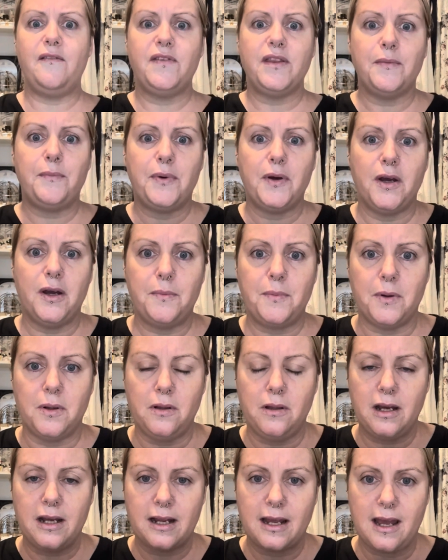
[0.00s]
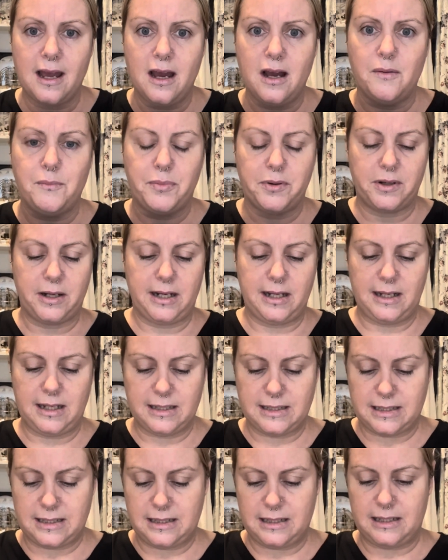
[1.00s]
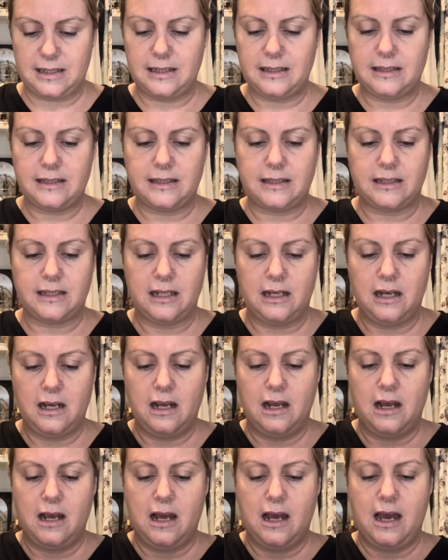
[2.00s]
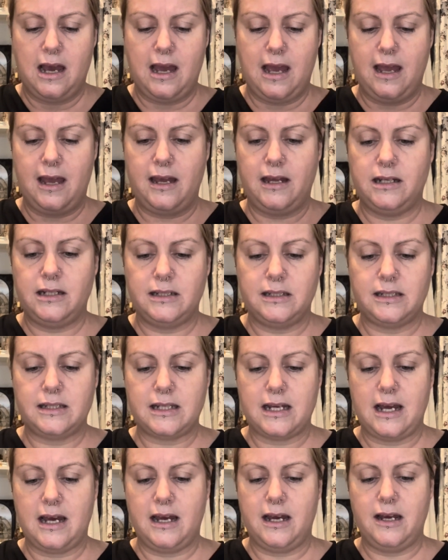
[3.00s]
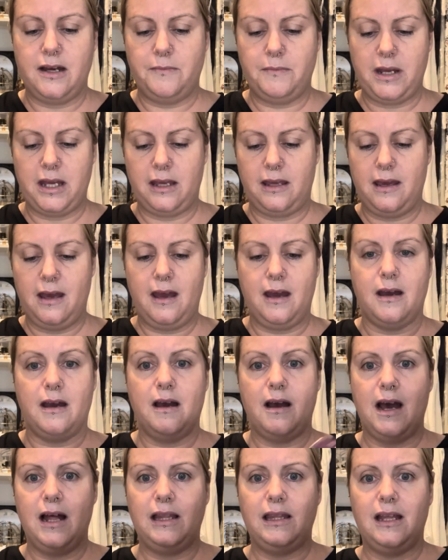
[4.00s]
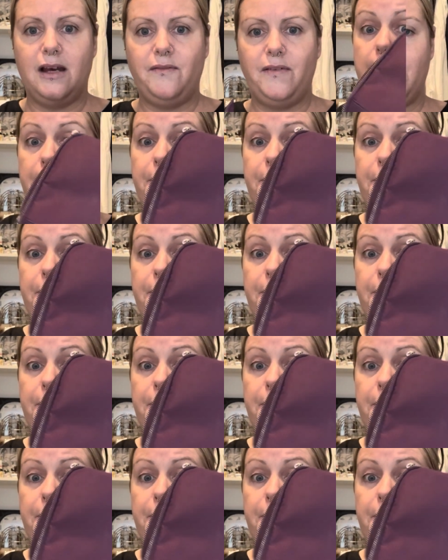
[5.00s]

the purple. Like, how pretty is this? And yeah, I love it.